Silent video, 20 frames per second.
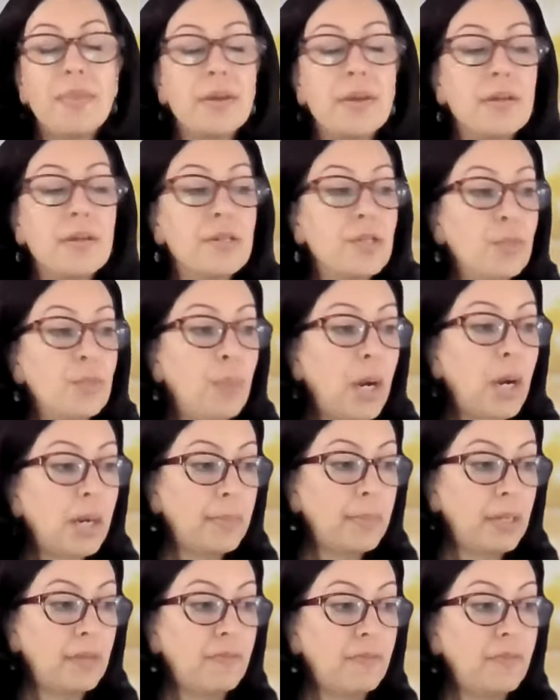the
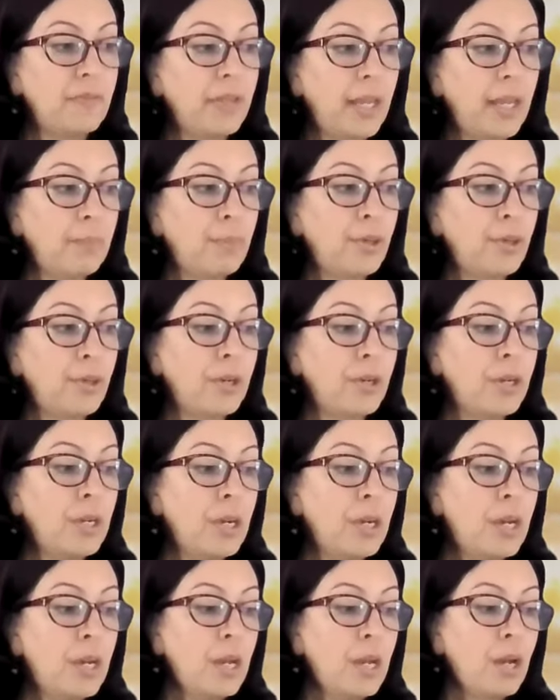Department of Labor
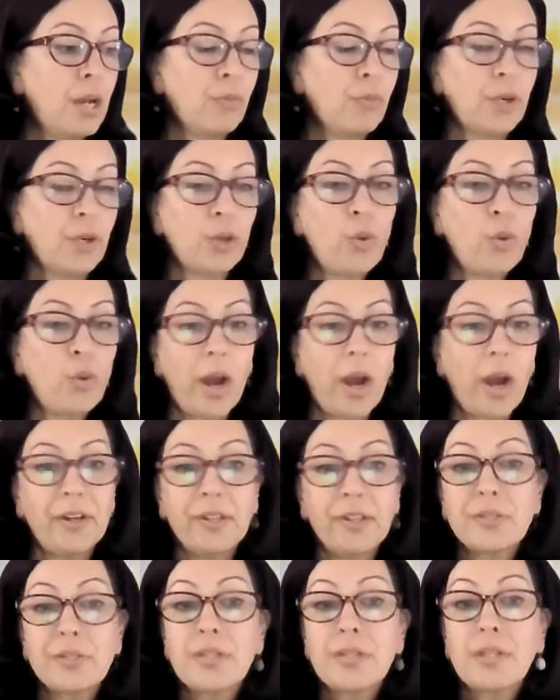
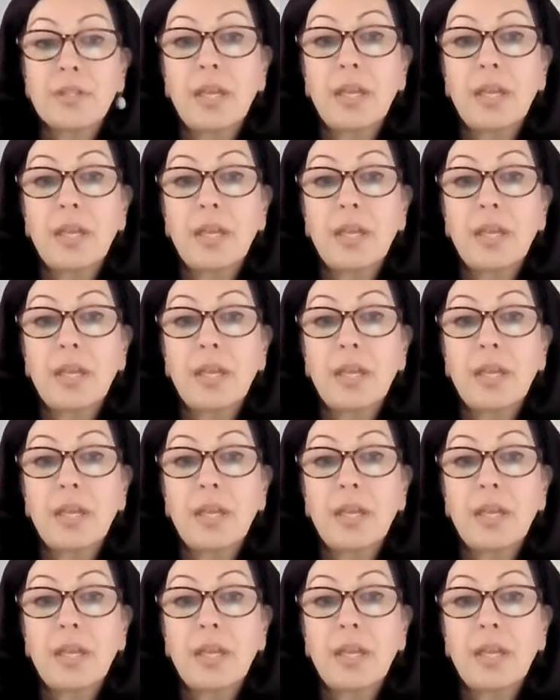requires.